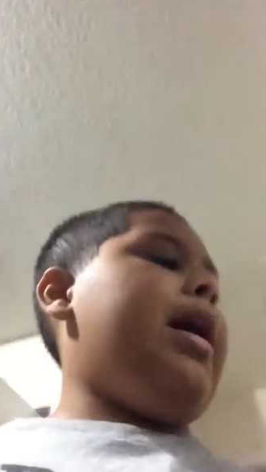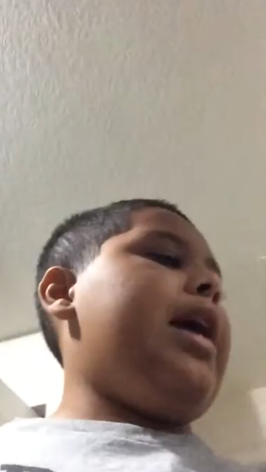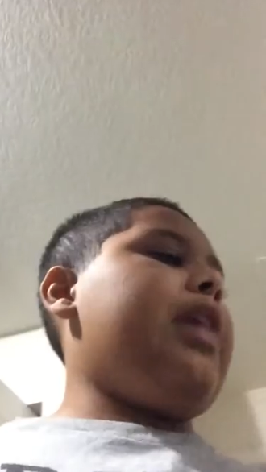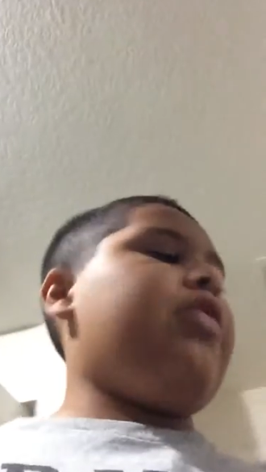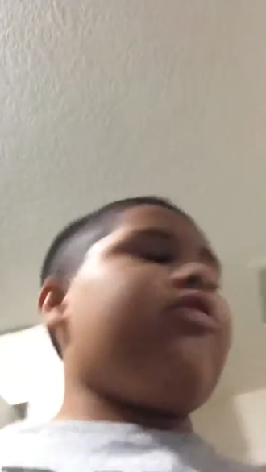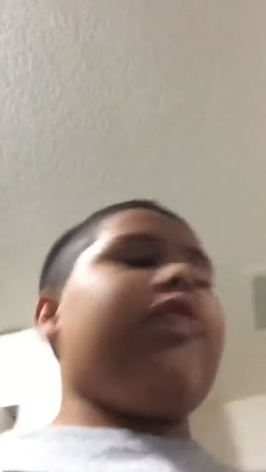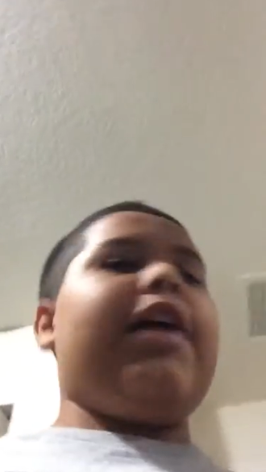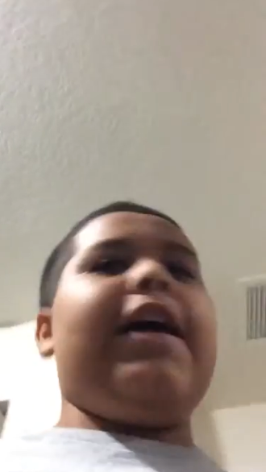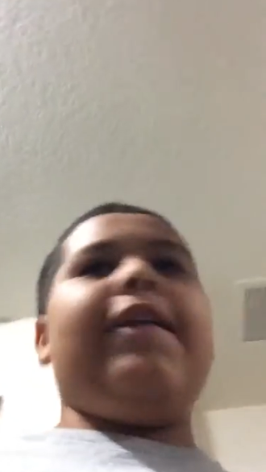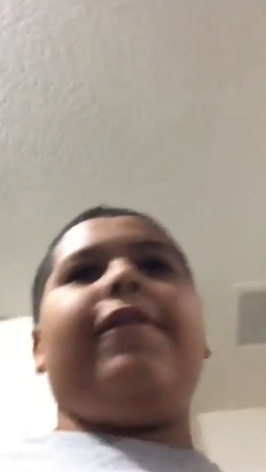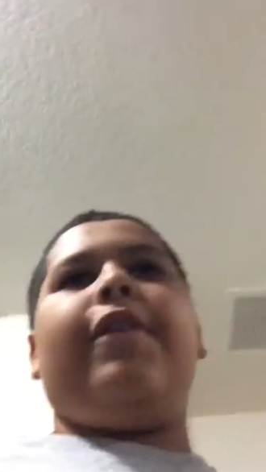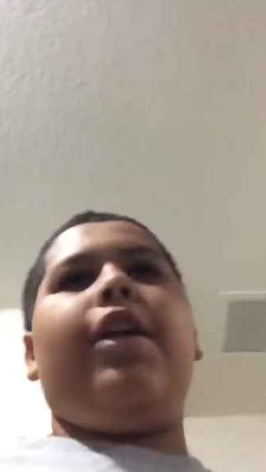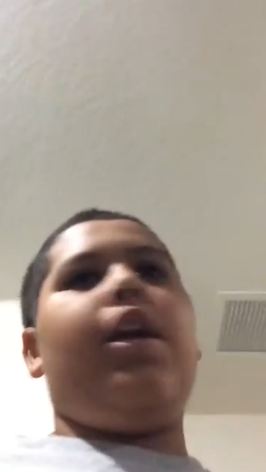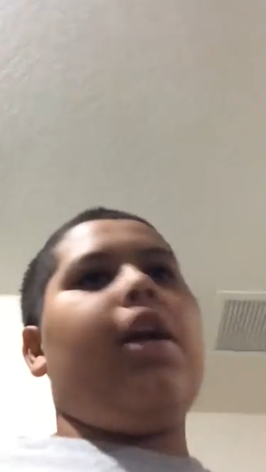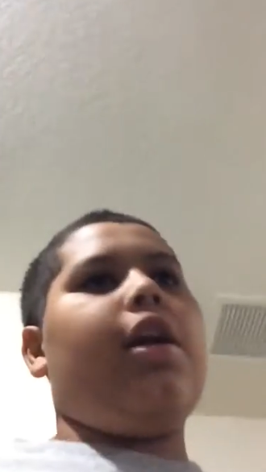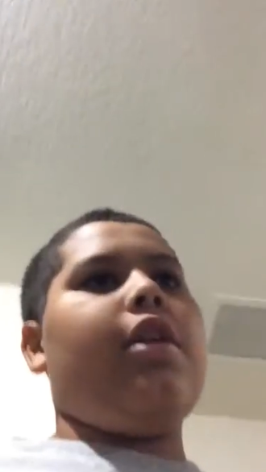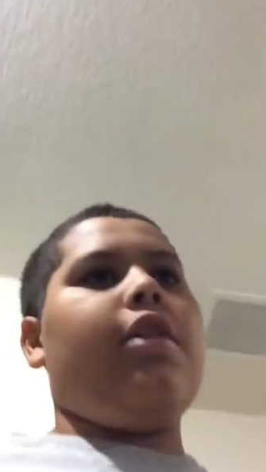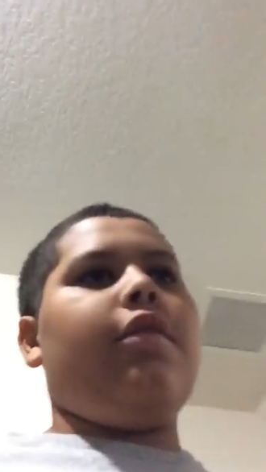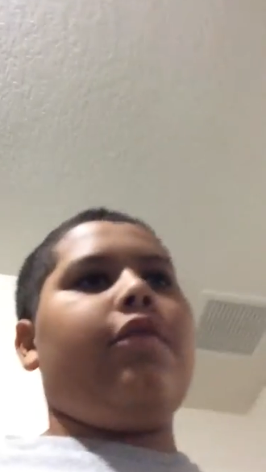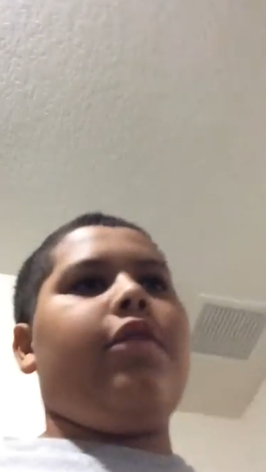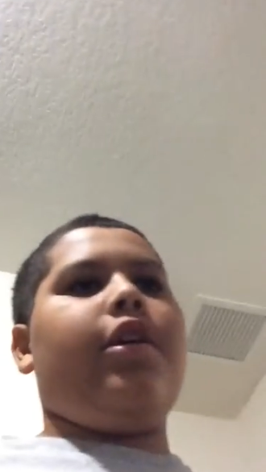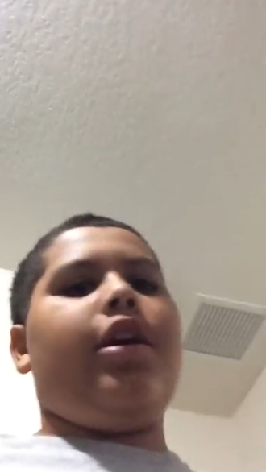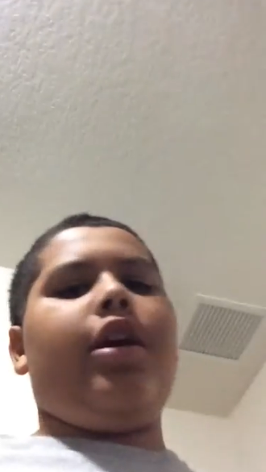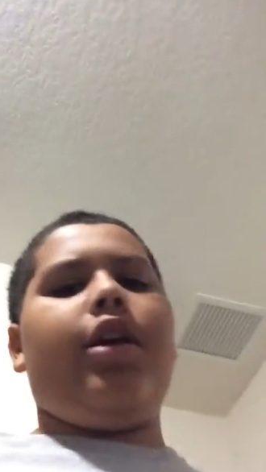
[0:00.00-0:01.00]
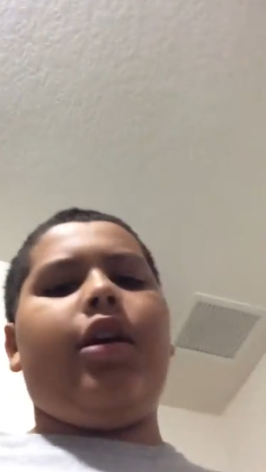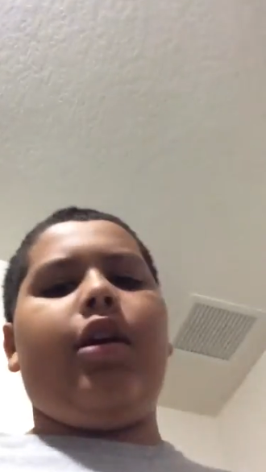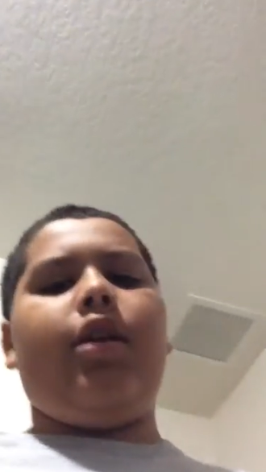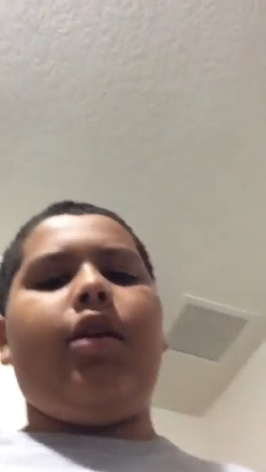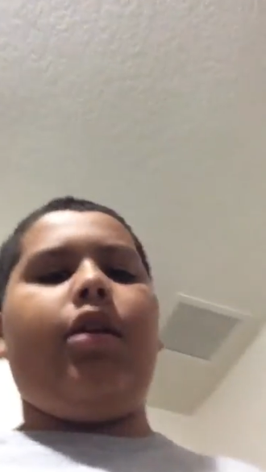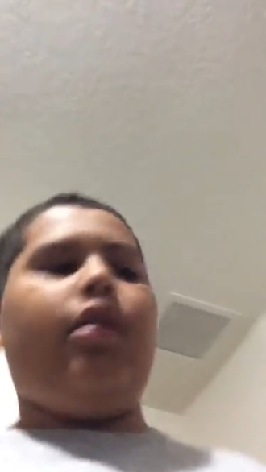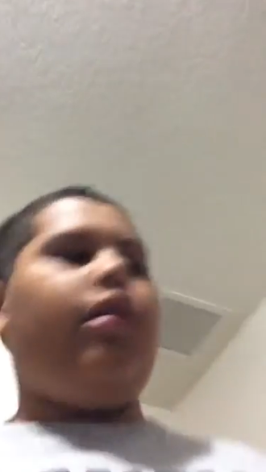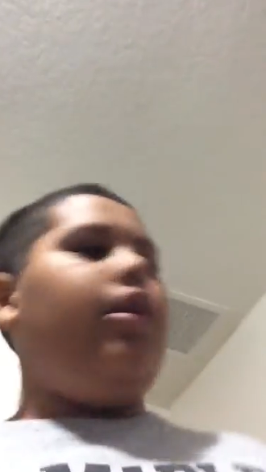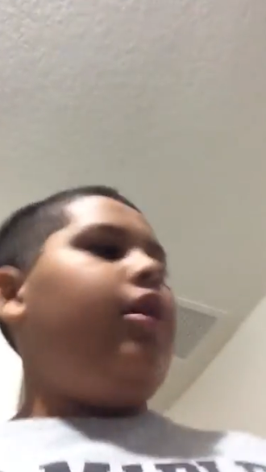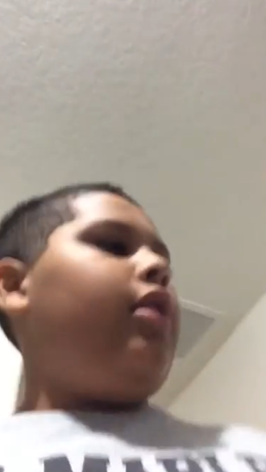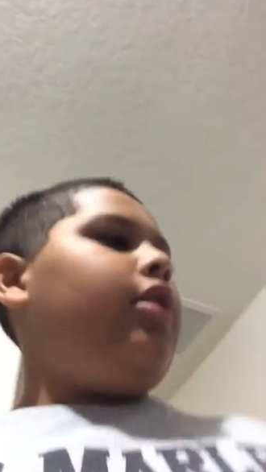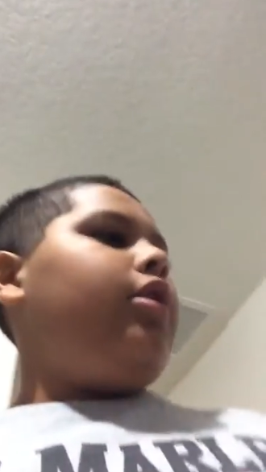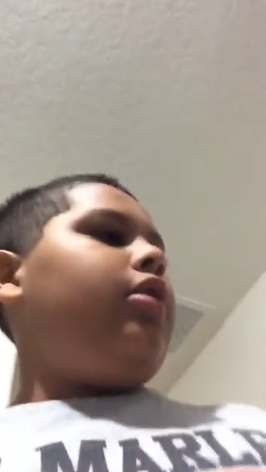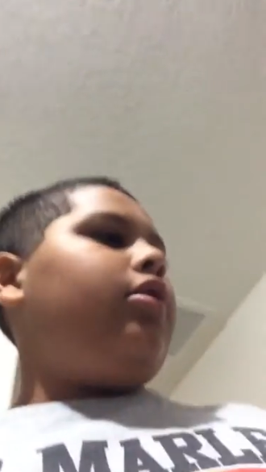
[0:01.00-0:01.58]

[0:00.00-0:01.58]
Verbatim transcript: minecraft a lot of y'all